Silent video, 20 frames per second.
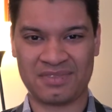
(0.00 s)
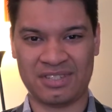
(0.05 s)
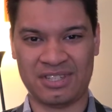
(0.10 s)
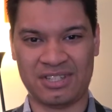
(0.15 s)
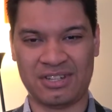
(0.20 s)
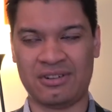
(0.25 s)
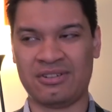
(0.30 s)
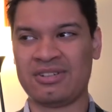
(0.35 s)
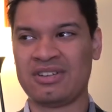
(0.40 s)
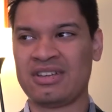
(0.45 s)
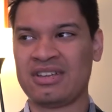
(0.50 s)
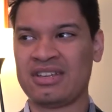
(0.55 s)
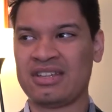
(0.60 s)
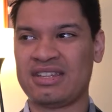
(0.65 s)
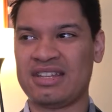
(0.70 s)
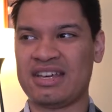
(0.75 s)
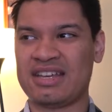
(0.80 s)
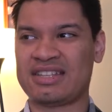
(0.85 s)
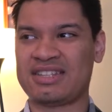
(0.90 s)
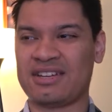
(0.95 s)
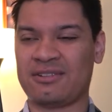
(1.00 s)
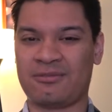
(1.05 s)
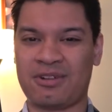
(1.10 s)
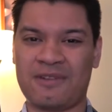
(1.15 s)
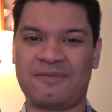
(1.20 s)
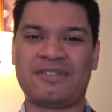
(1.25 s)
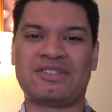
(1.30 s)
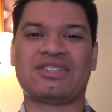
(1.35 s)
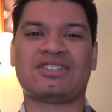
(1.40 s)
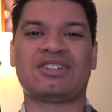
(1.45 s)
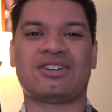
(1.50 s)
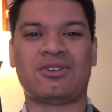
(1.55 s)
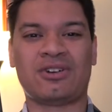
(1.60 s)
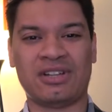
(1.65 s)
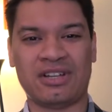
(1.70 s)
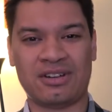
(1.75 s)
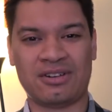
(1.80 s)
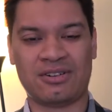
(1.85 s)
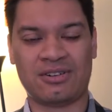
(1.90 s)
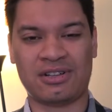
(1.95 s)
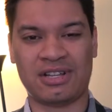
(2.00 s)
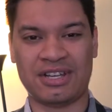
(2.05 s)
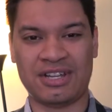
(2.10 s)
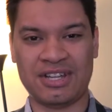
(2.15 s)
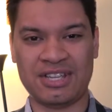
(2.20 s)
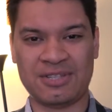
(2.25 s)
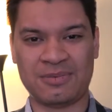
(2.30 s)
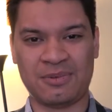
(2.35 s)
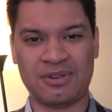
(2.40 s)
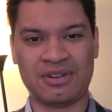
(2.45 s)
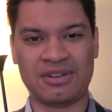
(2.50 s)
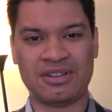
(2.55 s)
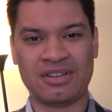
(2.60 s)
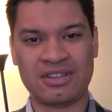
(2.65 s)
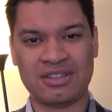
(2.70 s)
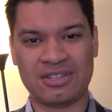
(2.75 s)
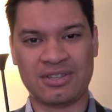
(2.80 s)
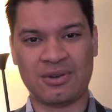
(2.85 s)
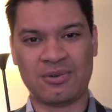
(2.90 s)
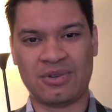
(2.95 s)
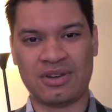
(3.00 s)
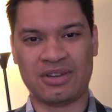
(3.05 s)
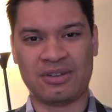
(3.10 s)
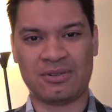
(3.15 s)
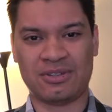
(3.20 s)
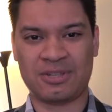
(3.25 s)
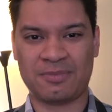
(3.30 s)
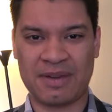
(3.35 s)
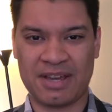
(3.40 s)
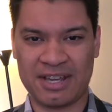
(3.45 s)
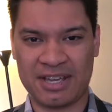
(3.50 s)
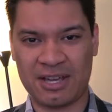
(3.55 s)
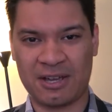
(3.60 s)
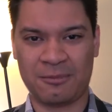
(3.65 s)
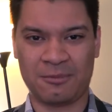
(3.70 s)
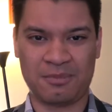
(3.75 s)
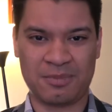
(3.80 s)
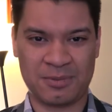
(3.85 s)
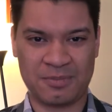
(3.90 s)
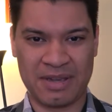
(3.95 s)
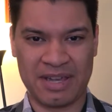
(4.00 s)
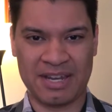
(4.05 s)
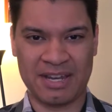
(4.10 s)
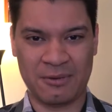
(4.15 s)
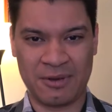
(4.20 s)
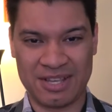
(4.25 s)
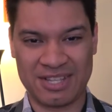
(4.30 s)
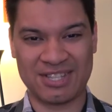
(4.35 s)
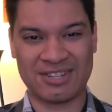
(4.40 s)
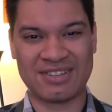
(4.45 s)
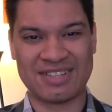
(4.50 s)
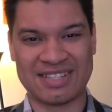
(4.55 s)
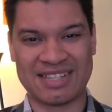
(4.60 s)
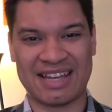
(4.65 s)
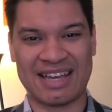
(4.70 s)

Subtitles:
You know, that's a reference to Clint Eastwood doing spaghetti westerns,